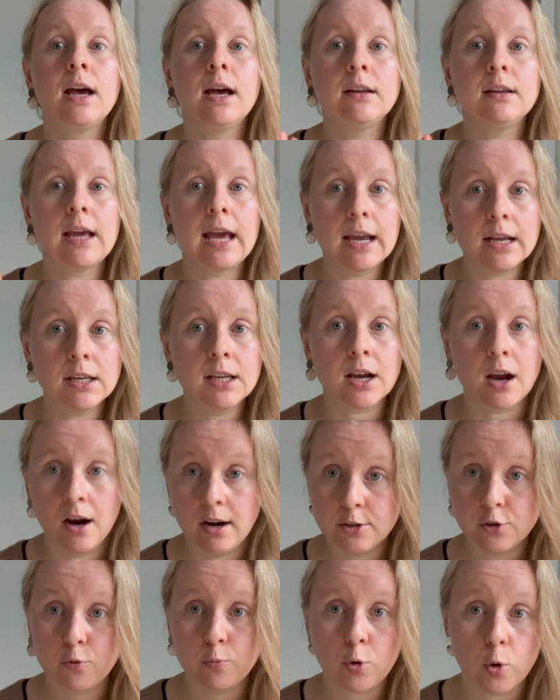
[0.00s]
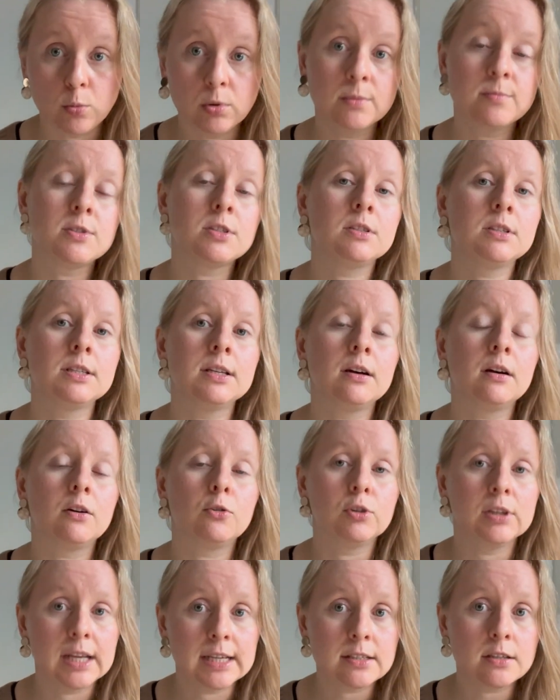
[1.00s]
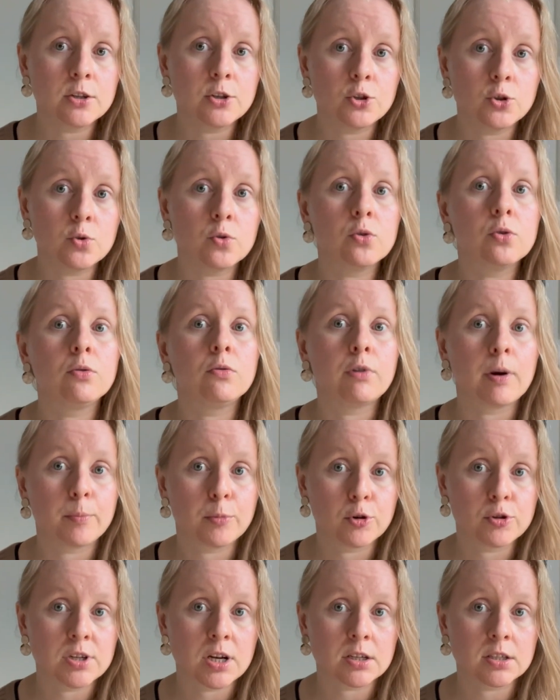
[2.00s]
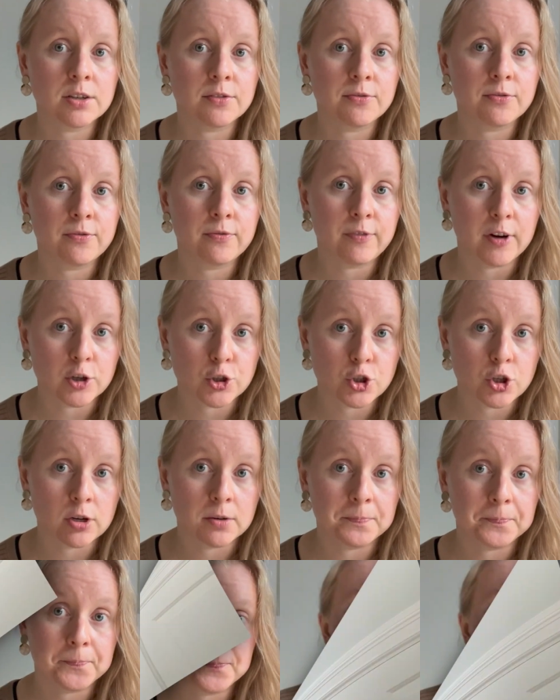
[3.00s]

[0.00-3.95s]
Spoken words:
and any kind of problems related to reproductive function.